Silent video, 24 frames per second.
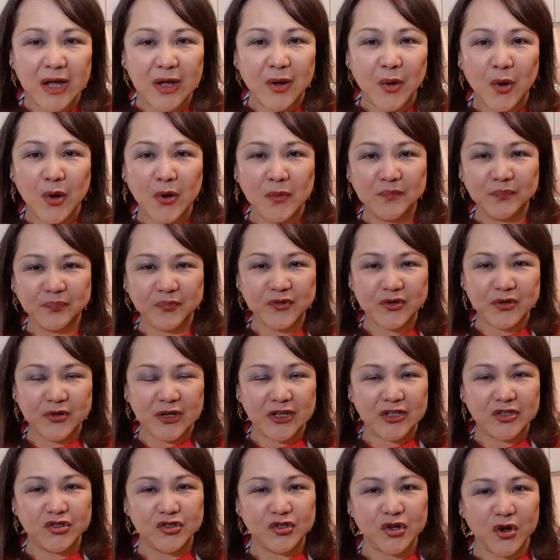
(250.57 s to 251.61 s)
hope you
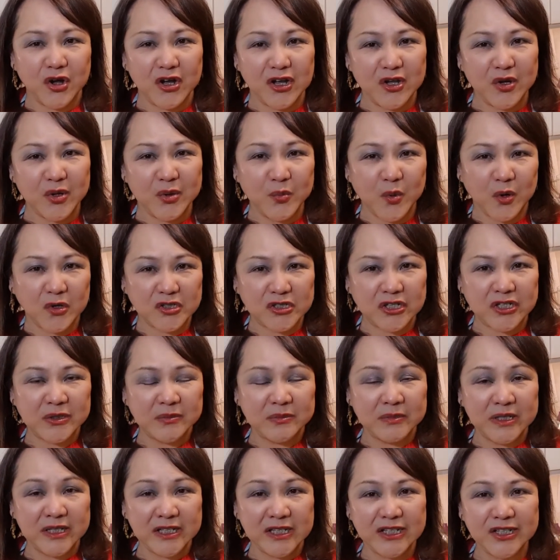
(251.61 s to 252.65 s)
enjoy watching
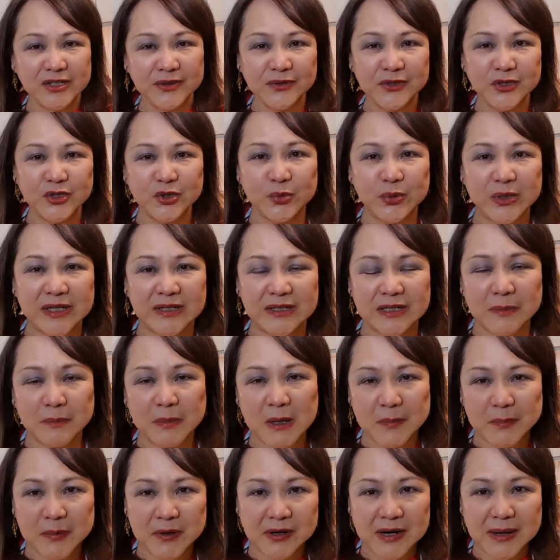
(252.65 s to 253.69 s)
me doing the
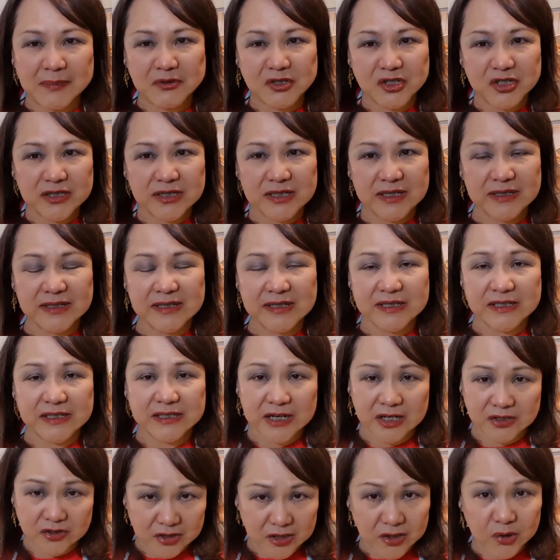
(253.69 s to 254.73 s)
paper wrap chicken. It's
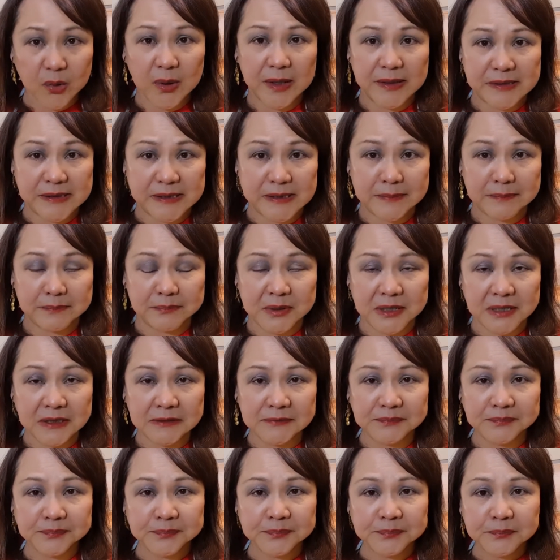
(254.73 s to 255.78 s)
actually quite simple,
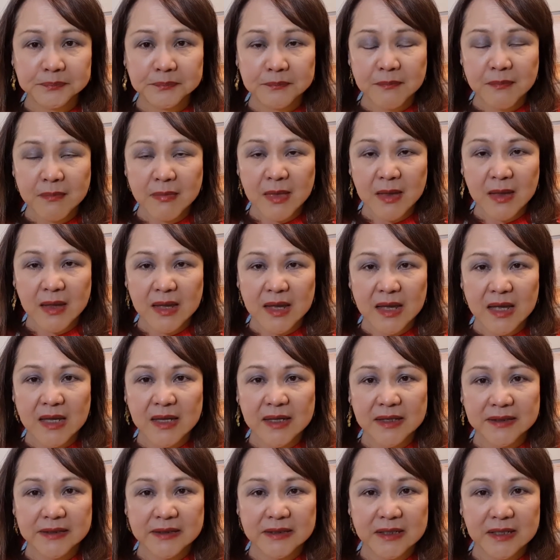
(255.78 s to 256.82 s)

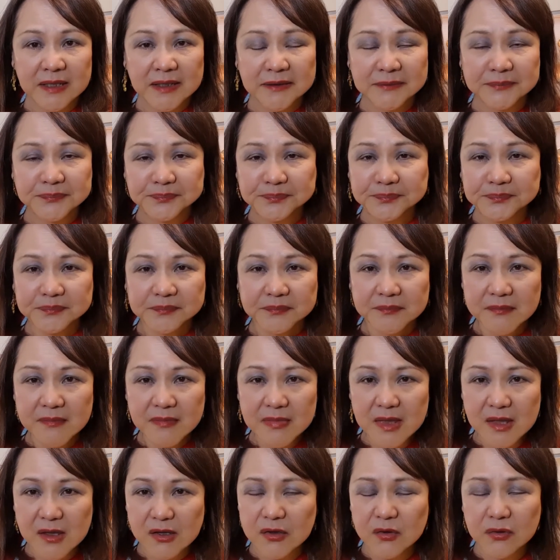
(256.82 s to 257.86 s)
and
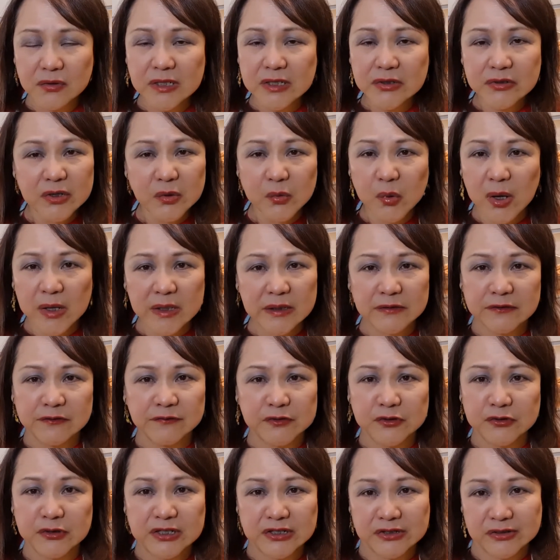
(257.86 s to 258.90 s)
you only require a few
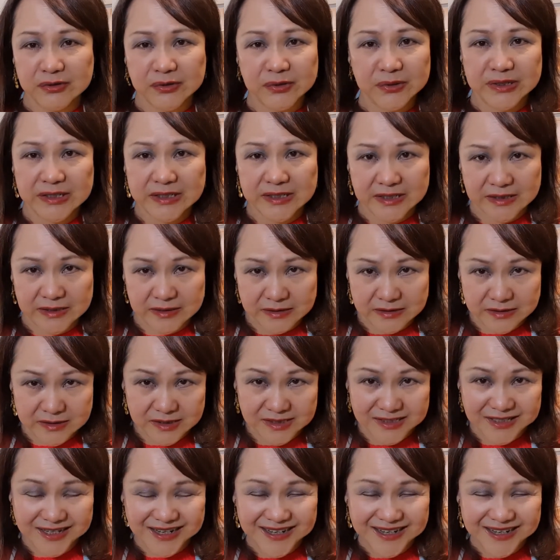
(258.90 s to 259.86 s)
ingredients.